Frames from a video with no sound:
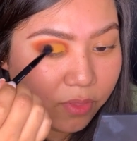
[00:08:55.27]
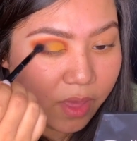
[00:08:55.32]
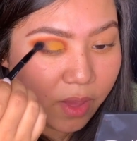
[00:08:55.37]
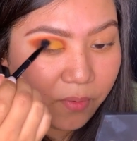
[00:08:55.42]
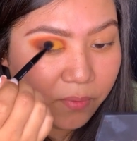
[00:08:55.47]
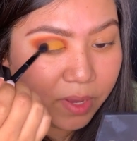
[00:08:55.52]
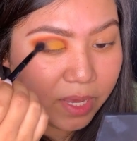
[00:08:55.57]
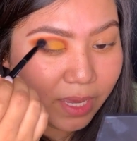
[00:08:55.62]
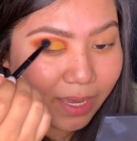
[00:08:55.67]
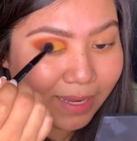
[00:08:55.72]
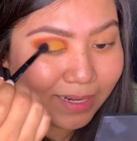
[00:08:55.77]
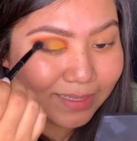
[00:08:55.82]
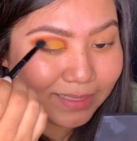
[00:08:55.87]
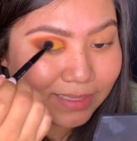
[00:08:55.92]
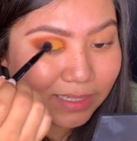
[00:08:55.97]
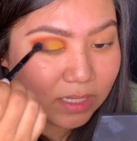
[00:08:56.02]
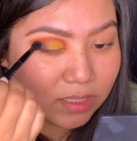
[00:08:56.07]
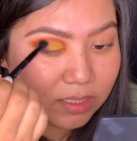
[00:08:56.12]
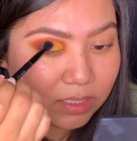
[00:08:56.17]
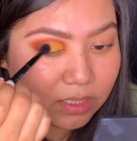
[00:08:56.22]
That way it
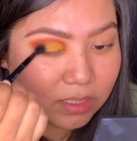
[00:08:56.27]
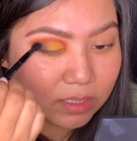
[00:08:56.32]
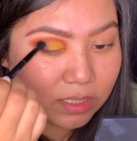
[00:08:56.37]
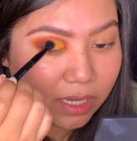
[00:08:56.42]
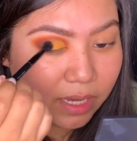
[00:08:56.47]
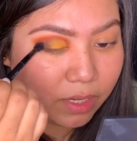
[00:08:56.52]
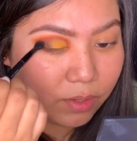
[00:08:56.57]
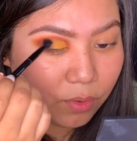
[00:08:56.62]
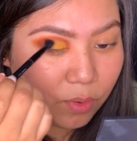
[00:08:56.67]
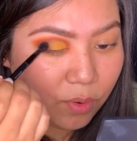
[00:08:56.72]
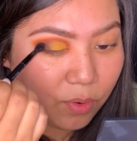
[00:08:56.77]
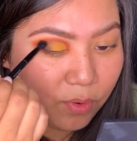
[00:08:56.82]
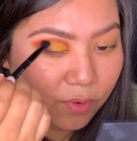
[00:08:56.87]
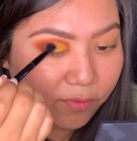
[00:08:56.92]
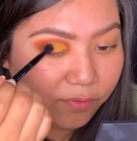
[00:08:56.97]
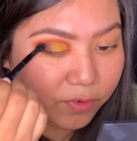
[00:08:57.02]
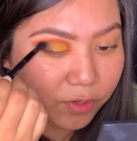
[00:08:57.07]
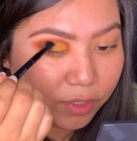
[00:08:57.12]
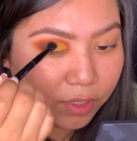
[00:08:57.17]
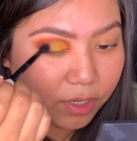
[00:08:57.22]
doesn't take
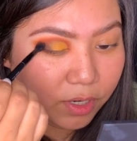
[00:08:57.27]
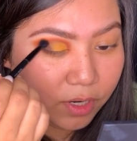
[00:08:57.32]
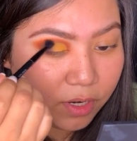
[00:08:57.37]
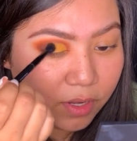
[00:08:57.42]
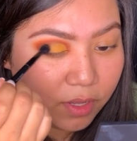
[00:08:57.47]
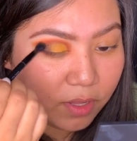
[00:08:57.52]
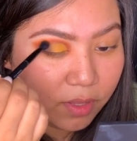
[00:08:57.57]
over